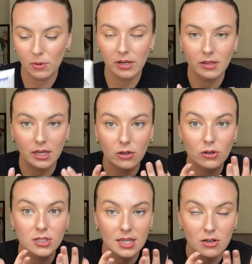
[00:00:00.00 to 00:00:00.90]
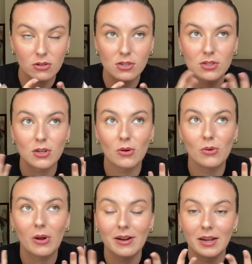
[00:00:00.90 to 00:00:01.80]
or anything, your skin looks
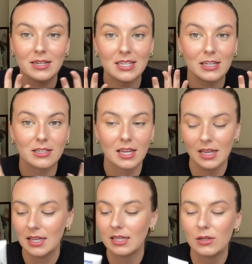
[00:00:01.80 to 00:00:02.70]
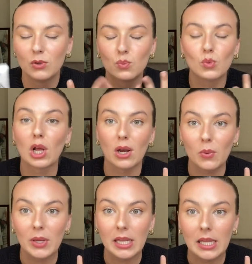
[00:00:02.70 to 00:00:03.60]
so nice and
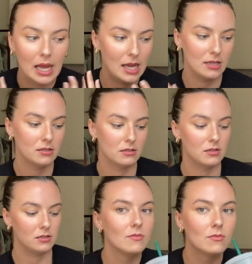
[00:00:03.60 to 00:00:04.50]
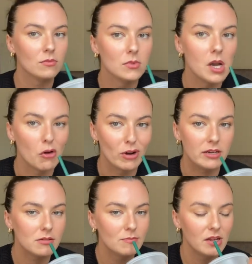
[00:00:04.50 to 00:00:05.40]
glowy and not
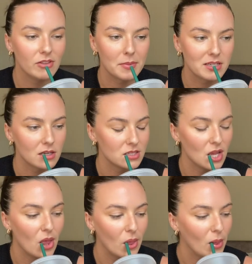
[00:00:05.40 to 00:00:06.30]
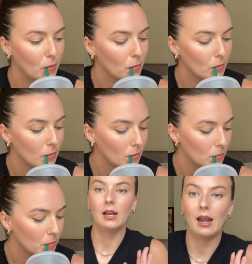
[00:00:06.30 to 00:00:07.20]
red, if that makes sense.
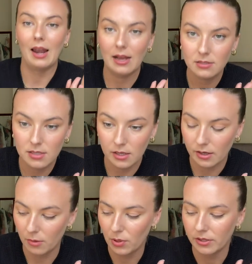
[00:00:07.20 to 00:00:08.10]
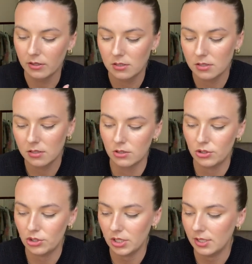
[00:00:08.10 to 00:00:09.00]
Last skincare product,
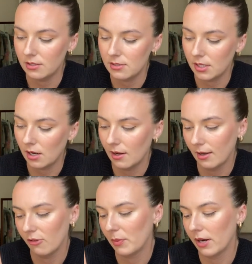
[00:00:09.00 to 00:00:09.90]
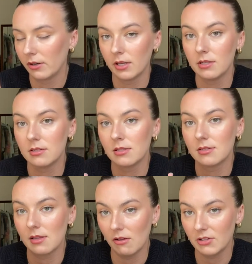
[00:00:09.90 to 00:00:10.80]
she is the Isle of Paradise
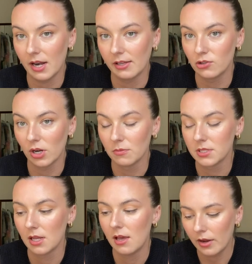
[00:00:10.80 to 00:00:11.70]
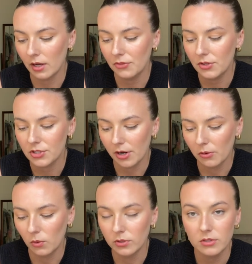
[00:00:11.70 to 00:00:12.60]
self-tanning drops. I got the dark
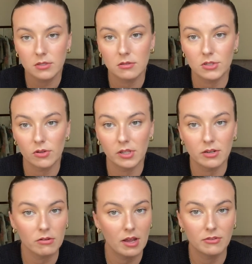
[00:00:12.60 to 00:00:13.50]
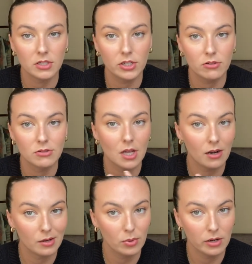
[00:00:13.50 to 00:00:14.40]
ones so that I don't have to use a
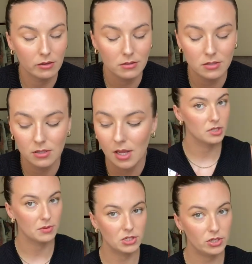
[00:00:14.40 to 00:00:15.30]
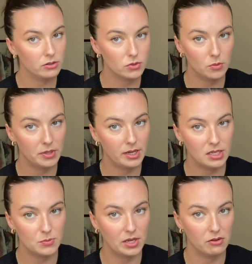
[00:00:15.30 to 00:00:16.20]
lot of products, especially because we're big
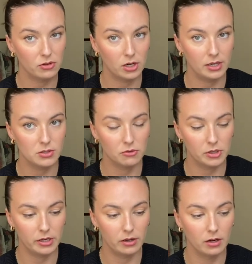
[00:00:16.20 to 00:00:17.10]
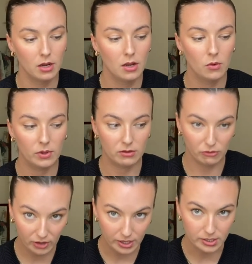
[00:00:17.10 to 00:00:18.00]
SPF girlies over here with the
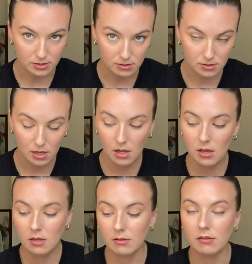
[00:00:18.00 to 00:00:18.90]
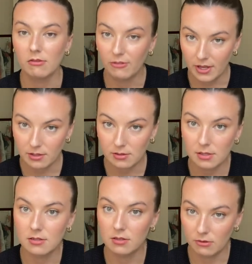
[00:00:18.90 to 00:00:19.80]
face. Then the face
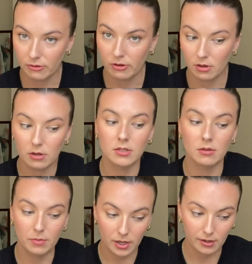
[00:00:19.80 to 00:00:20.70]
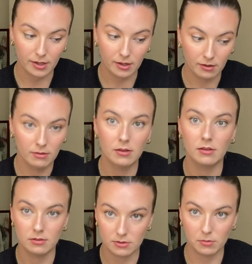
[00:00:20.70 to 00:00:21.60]
is a different color to the body in
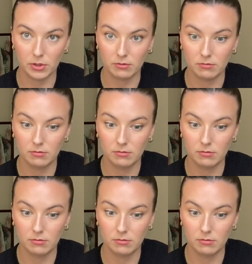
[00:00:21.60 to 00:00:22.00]
the summer.